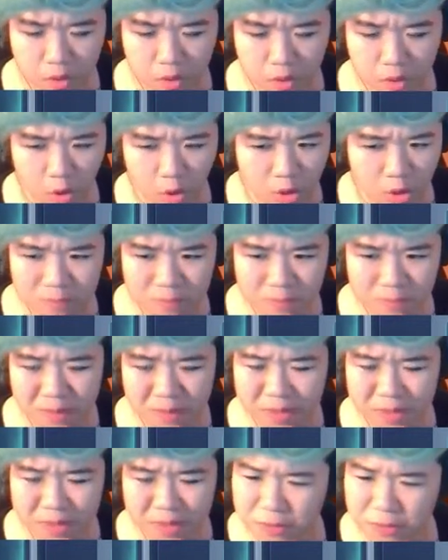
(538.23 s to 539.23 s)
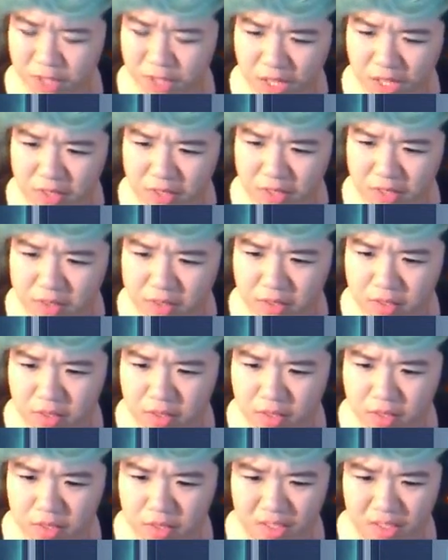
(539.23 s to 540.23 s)
Or maybe you forgot.
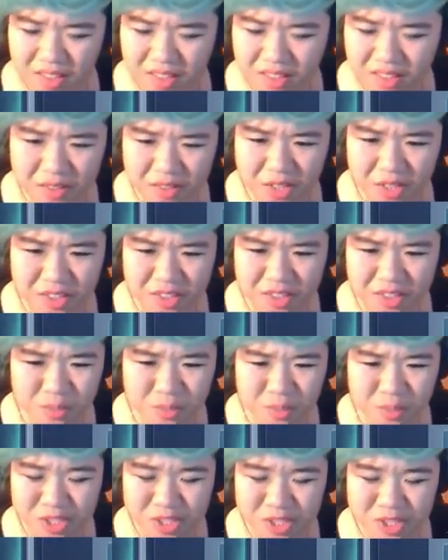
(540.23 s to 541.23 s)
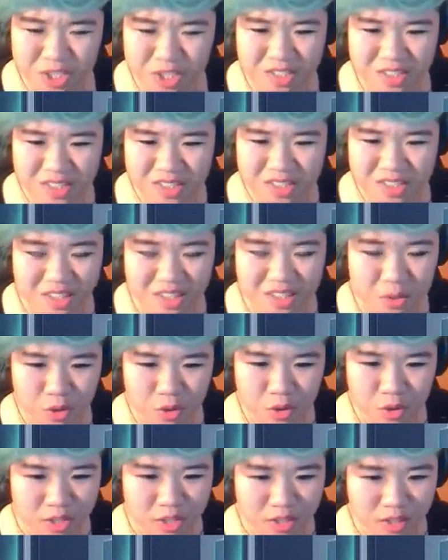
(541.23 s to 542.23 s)
Even though it was just
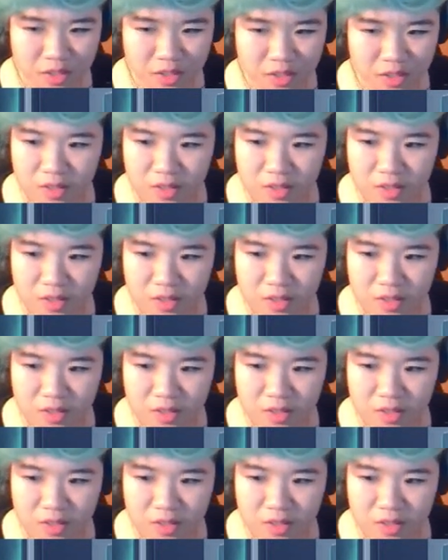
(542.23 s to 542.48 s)
yesterday.